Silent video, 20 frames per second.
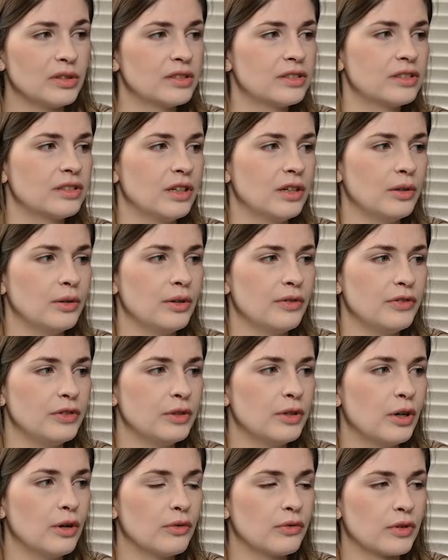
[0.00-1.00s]
So if you
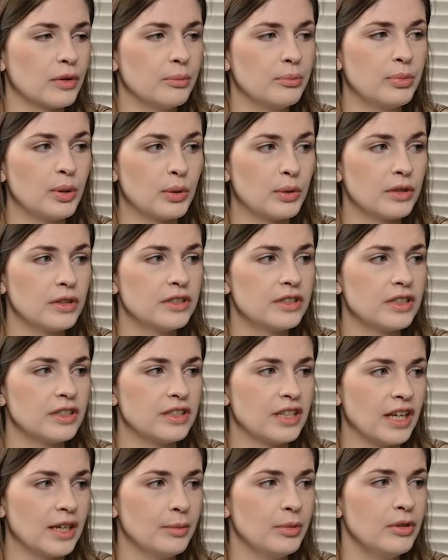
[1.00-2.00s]
go from board to
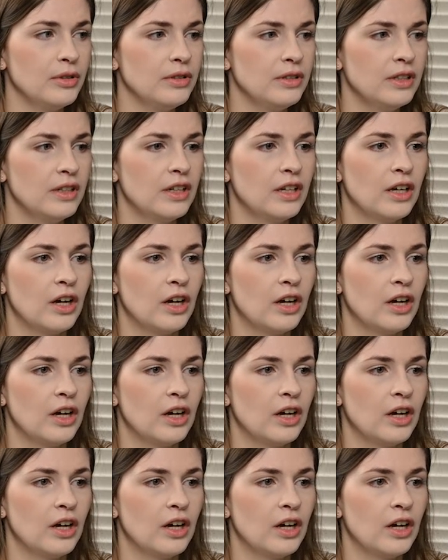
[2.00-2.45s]
table,